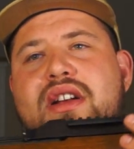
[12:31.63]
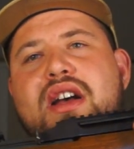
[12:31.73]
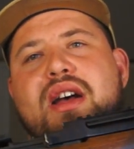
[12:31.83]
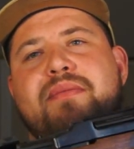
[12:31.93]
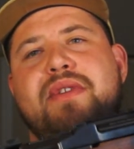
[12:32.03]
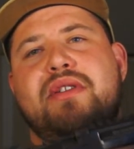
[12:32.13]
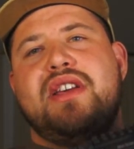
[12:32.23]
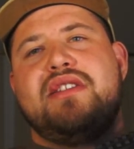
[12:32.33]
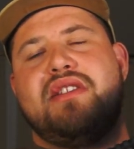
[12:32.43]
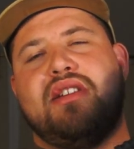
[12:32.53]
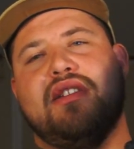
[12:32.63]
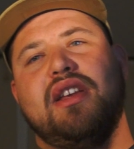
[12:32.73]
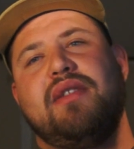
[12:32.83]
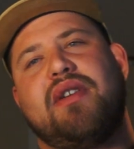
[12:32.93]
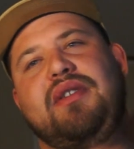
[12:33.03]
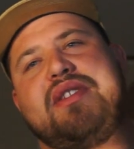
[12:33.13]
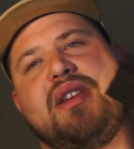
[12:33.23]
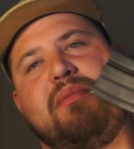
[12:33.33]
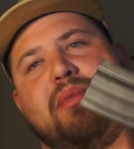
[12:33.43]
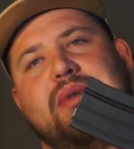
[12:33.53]
very easy to clean, very
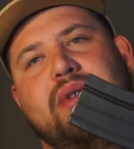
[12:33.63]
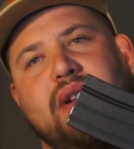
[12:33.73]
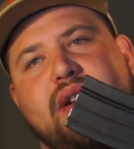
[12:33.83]
simple,